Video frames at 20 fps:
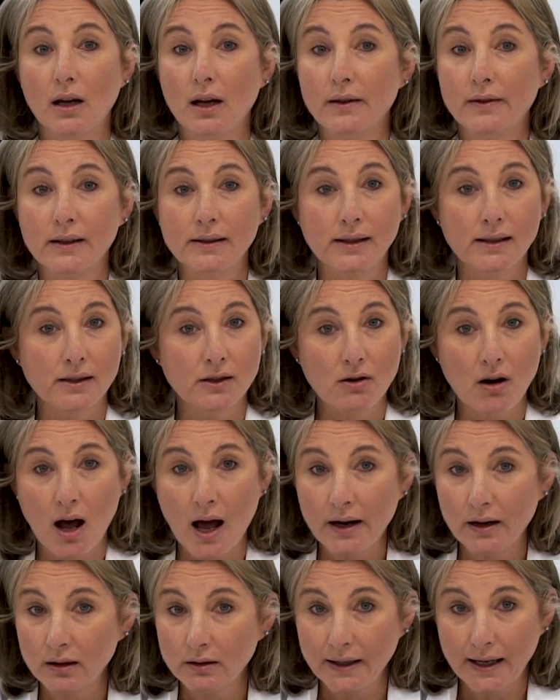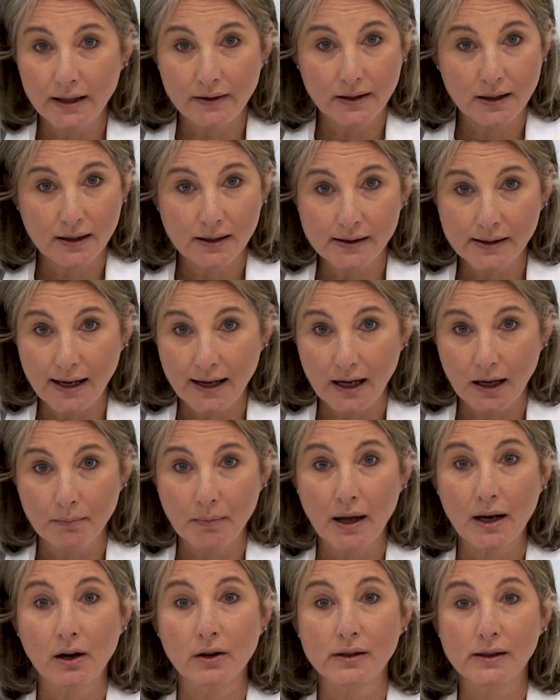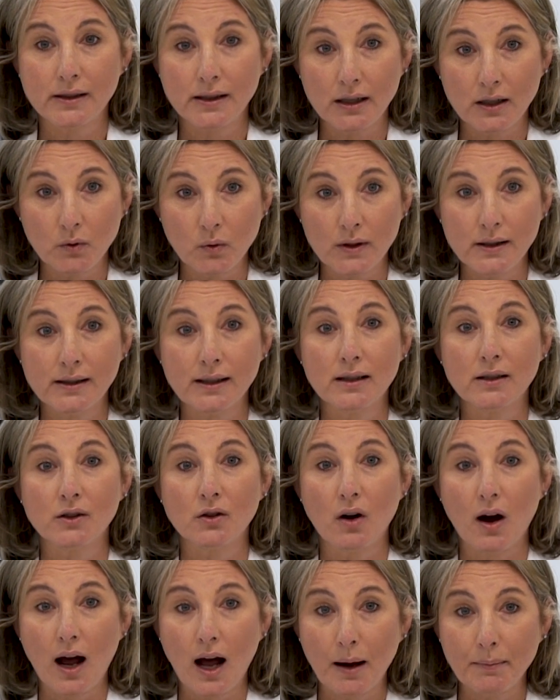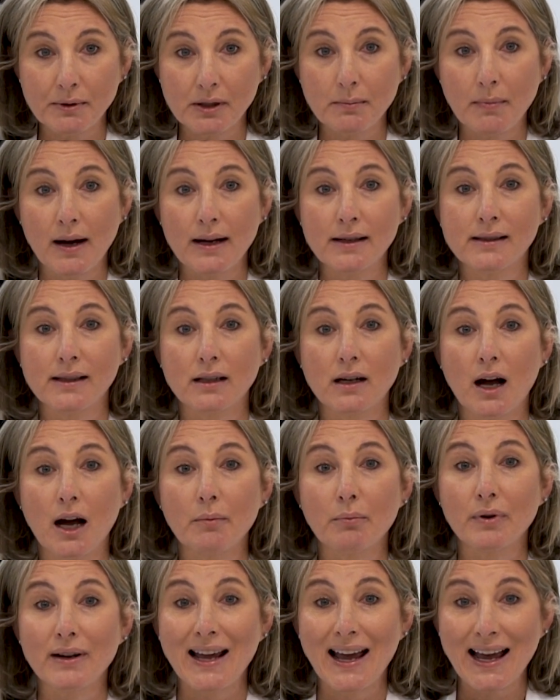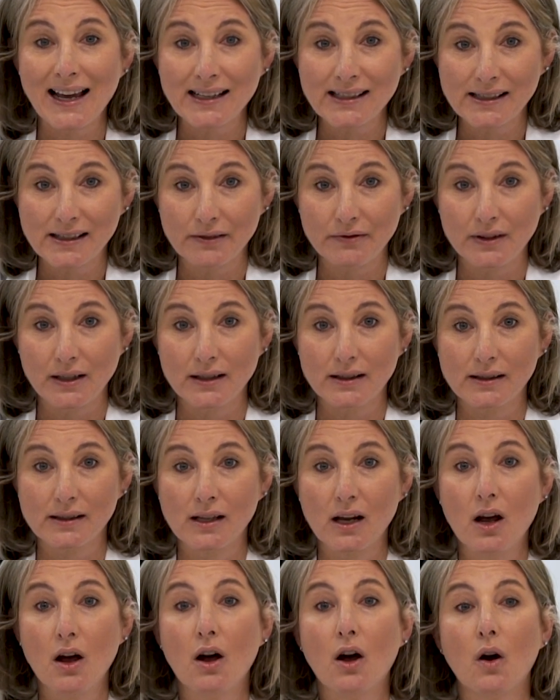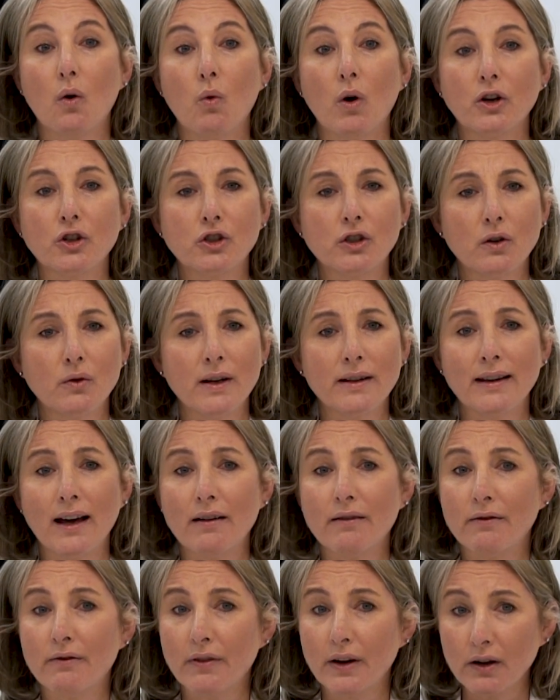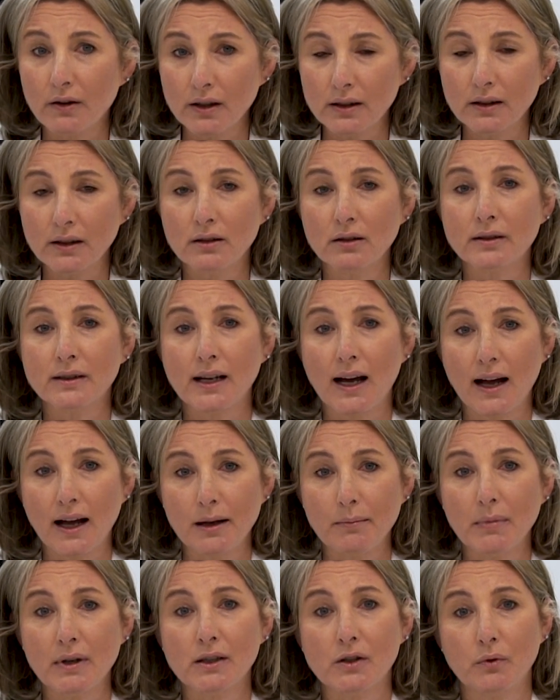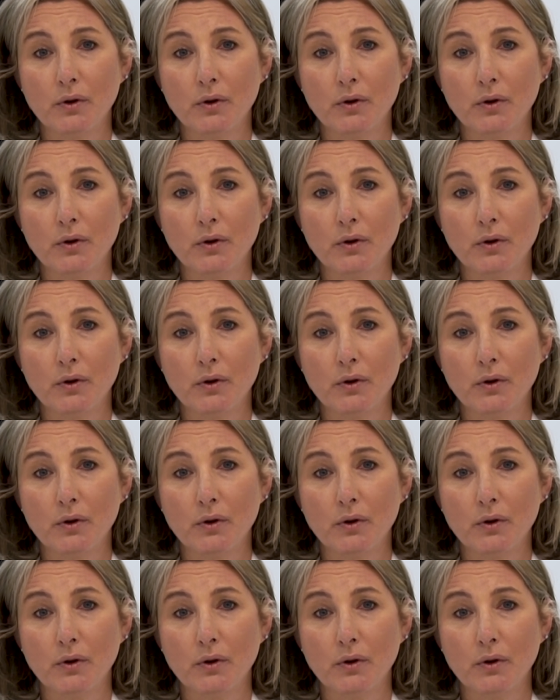This is not a lengthy exam, and our sequence is to optimize the comprehensiveness while showing that very little time is